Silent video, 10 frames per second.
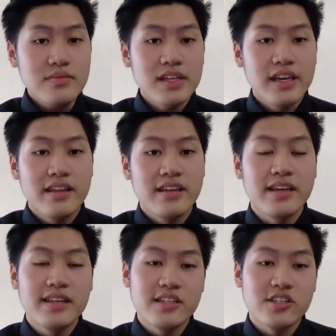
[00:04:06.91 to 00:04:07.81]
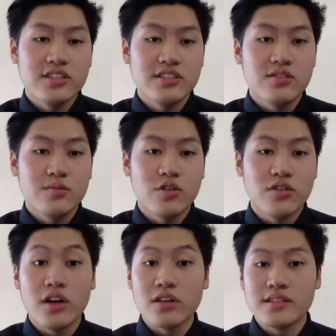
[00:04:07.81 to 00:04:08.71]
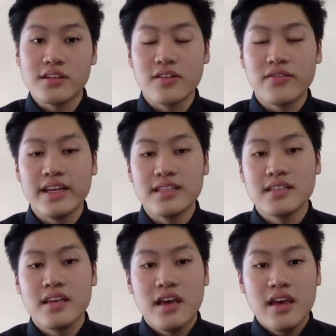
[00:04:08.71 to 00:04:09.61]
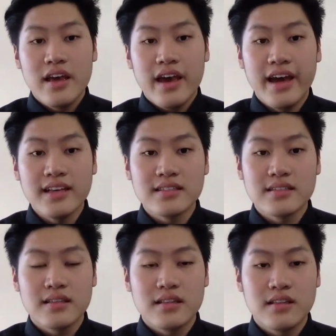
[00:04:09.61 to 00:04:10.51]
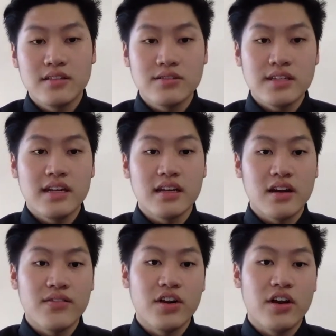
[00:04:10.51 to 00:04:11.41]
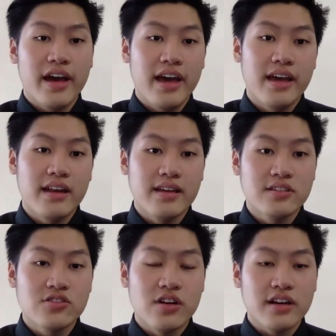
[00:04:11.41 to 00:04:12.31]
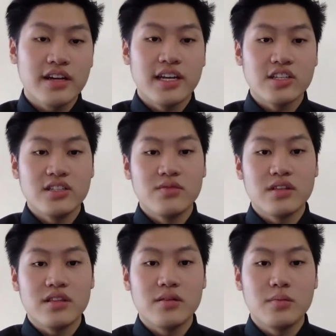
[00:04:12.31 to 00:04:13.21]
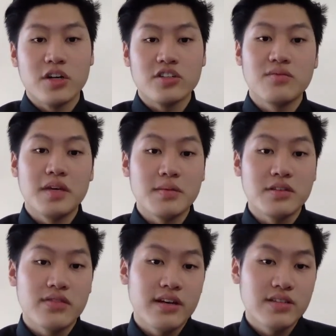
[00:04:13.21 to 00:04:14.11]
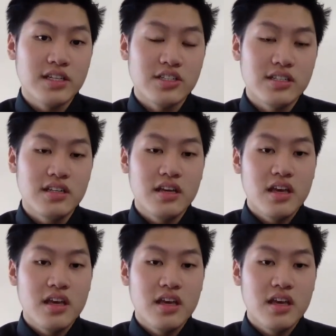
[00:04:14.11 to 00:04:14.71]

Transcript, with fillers: And then in addition to more volunteer events, as the lieutenant governor, I had a strong connection with the March of Babies Foundation.